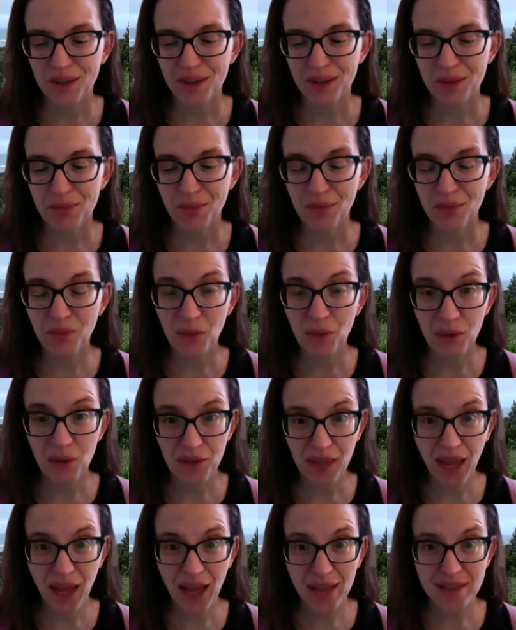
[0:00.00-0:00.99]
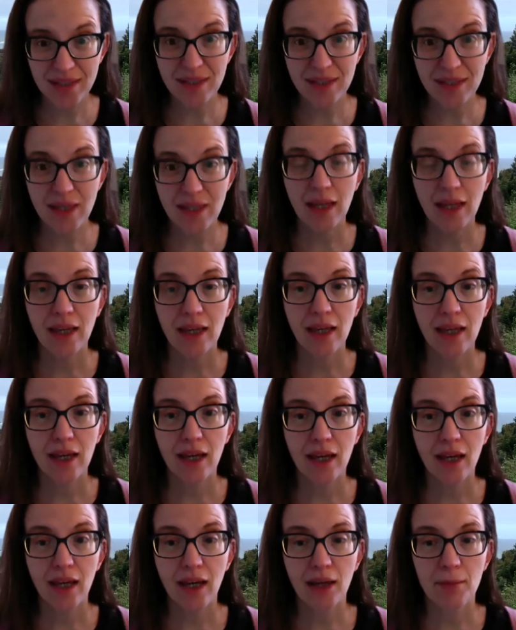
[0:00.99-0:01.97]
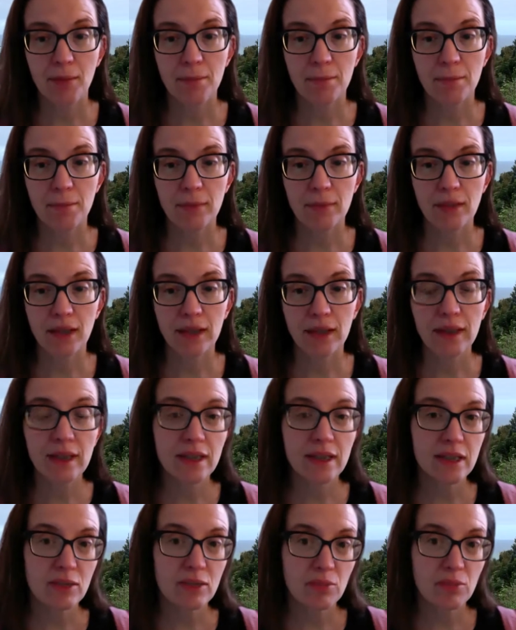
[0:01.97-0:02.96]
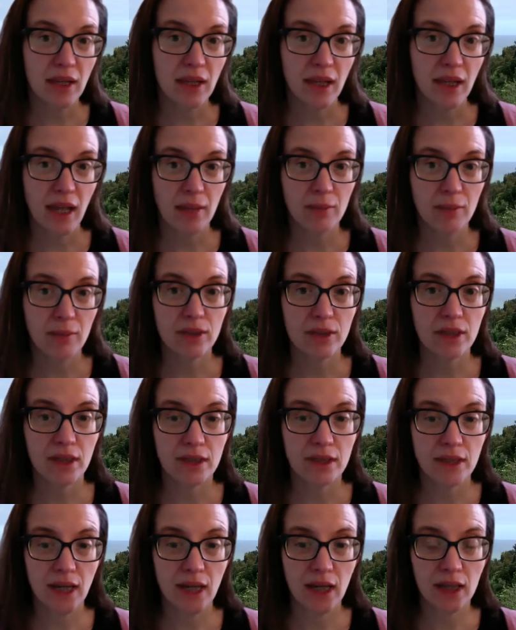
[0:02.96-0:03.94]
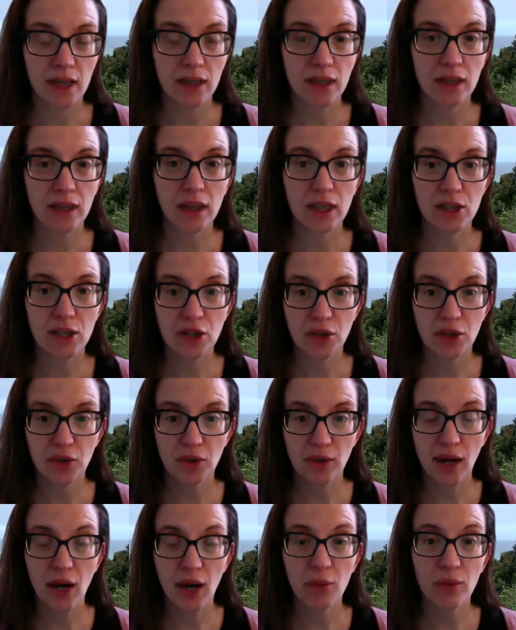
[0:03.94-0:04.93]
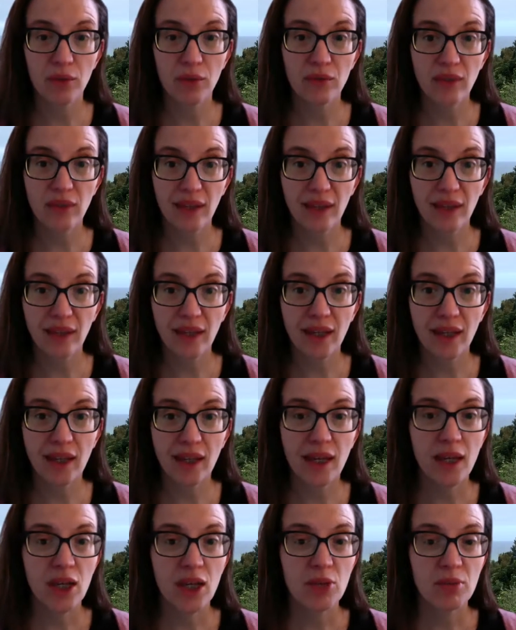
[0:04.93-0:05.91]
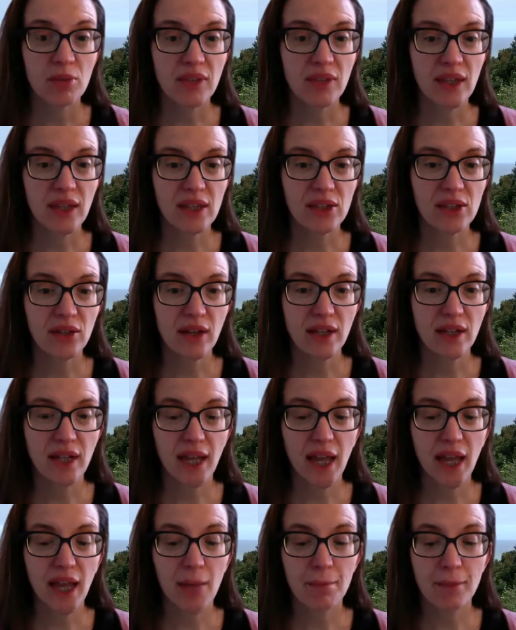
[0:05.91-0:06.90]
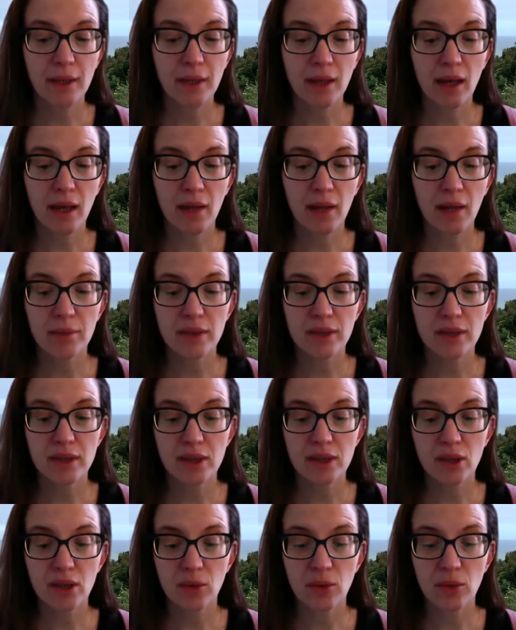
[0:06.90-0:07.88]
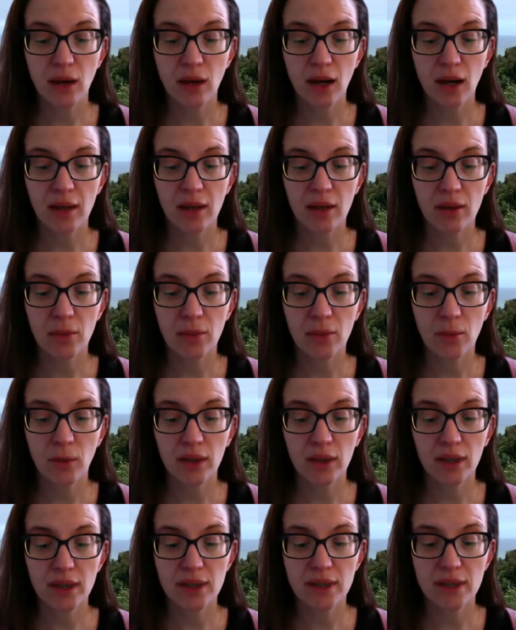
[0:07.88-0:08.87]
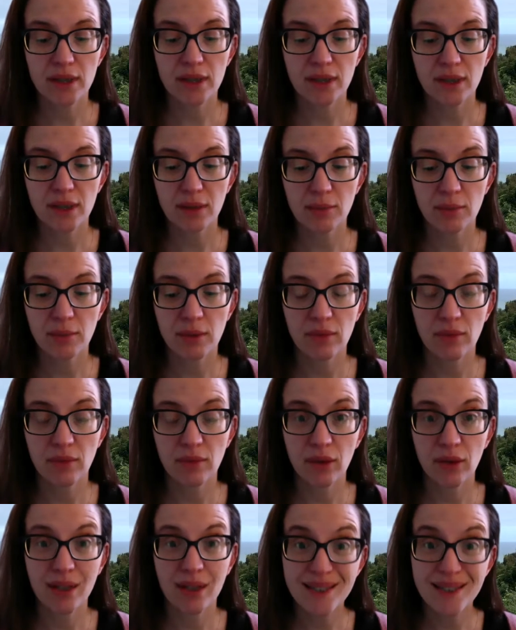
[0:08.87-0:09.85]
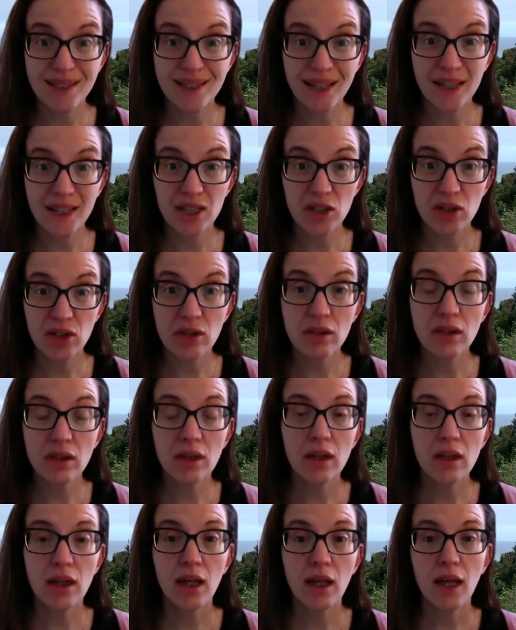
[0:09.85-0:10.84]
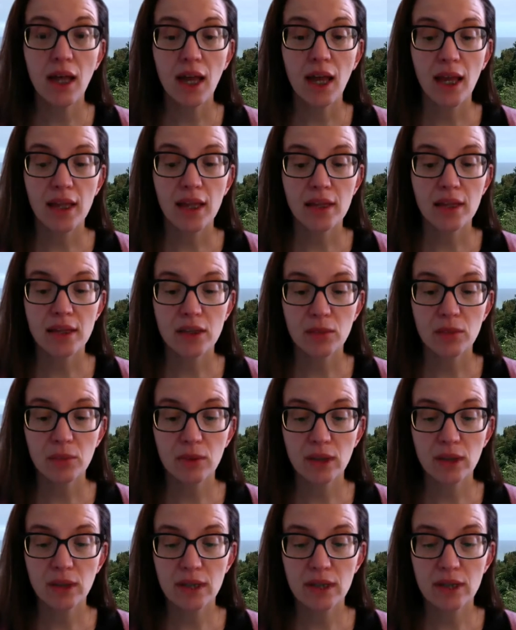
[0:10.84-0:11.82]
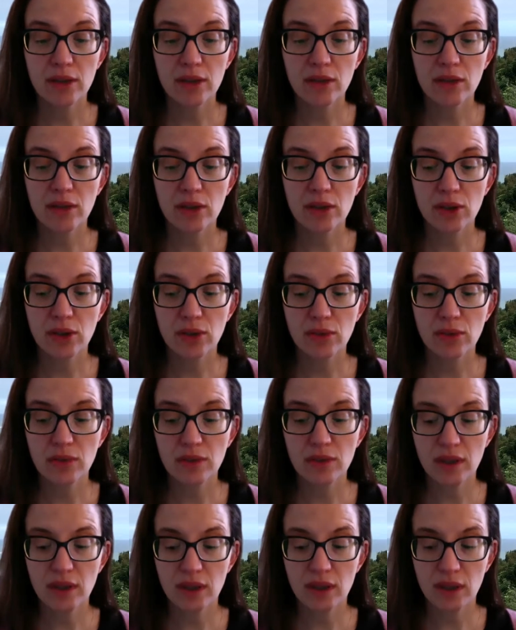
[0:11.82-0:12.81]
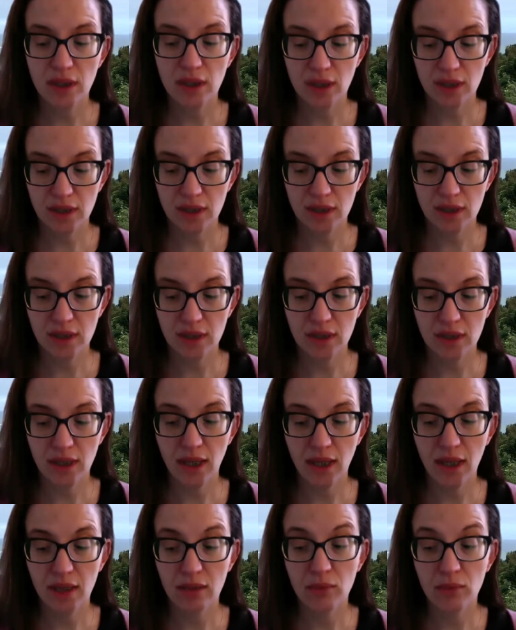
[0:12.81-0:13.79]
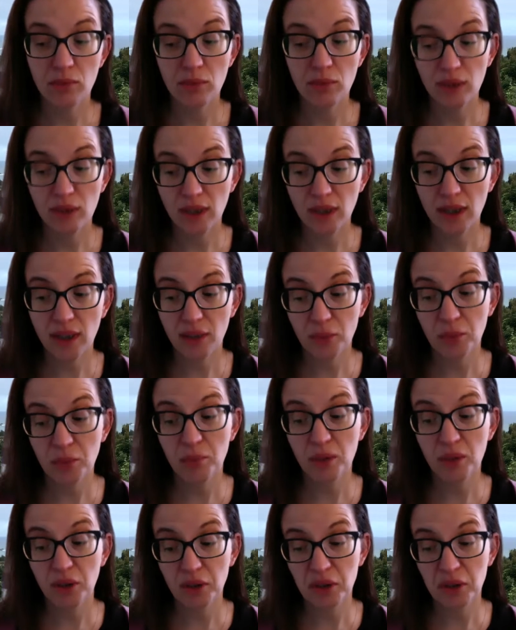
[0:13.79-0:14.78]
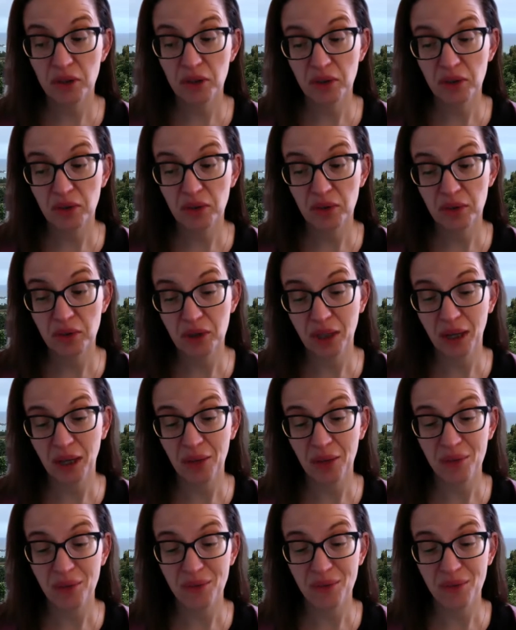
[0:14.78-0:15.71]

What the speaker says: before that, at least being able to tell each other how we're feeling, but things are kind of amping up. And so I wanted to be very intentional. And so we'll continue to use this, and really it would be good to that I would have